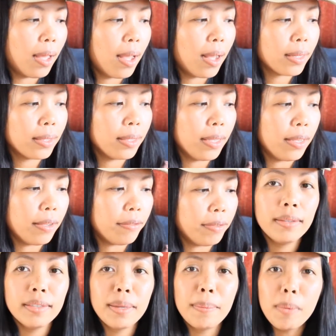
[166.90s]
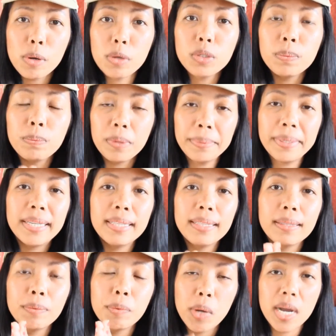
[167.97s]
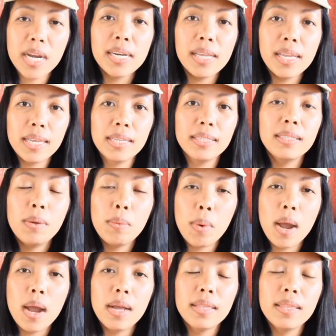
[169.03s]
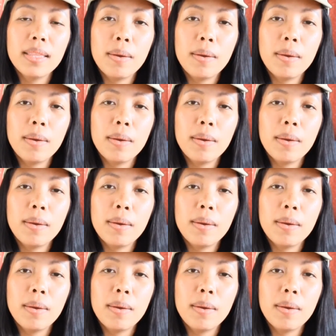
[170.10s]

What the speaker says: Active. And the most prominent one is the one